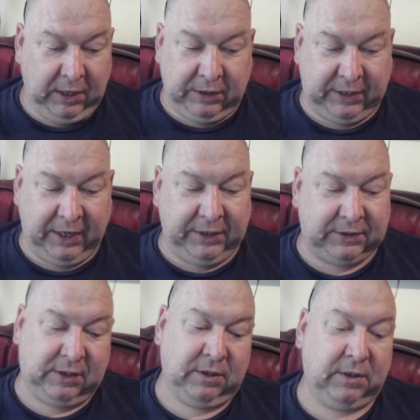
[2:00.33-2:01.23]

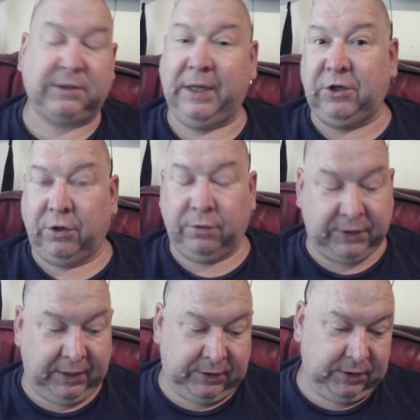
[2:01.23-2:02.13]
Yeast, didn't use
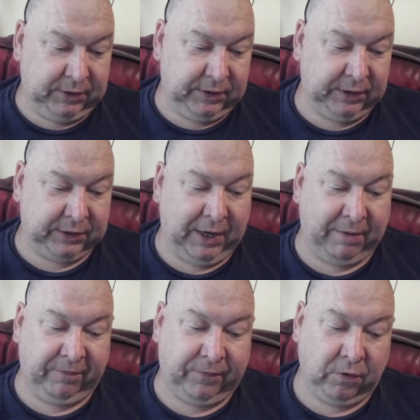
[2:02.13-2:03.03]
it, is an
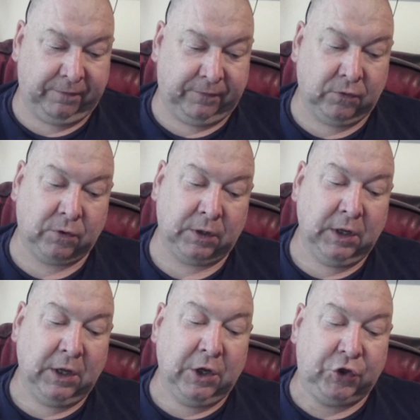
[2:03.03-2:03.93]
M44
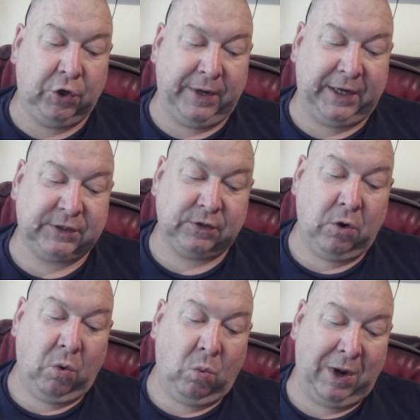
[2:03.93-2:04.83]
US
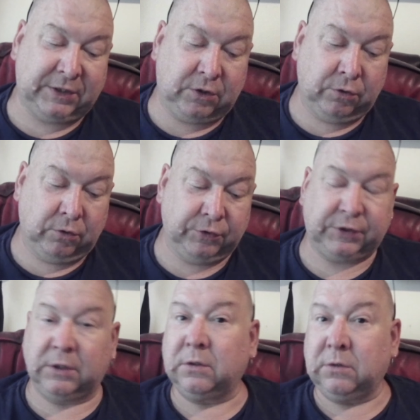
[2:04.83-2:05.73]
West Coast,
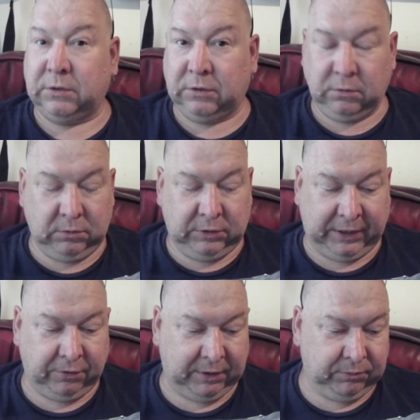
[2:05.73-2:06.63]
10
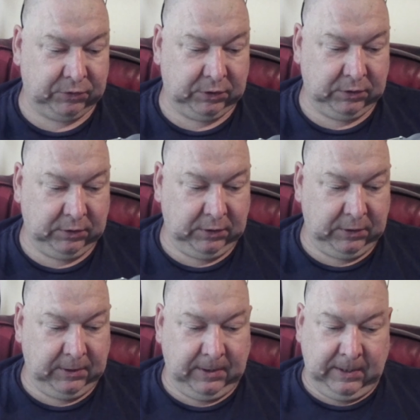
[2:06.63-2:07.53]
grams.
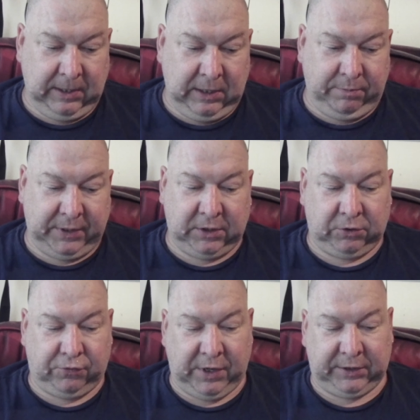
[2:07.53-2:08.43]
Business
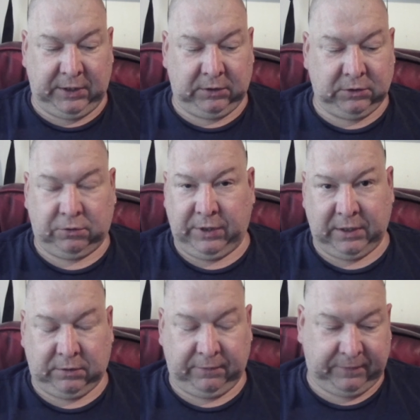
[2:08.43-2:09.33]
ratings 3 out
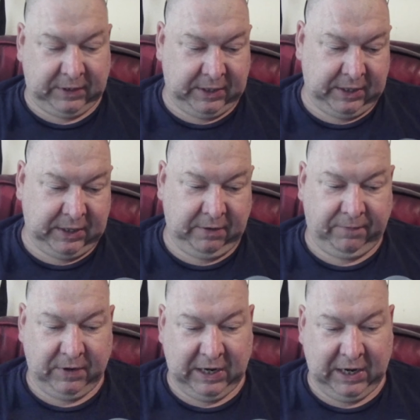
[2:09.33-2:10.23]
of 5,
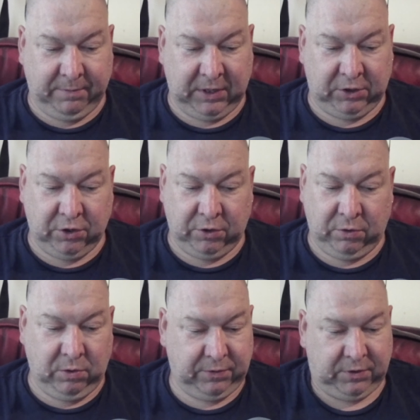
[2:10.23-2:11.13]

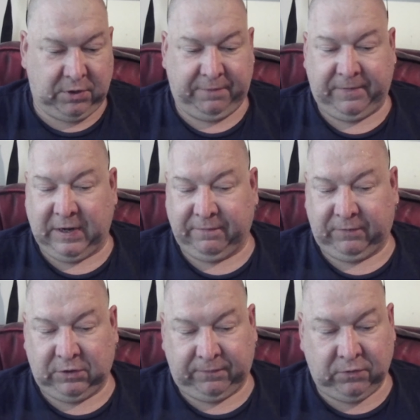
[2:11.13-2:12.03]
IBU 35
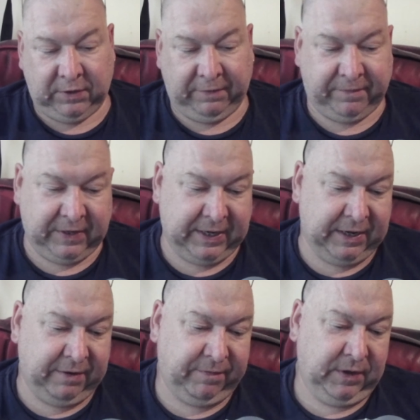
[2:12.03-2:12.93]
to 45,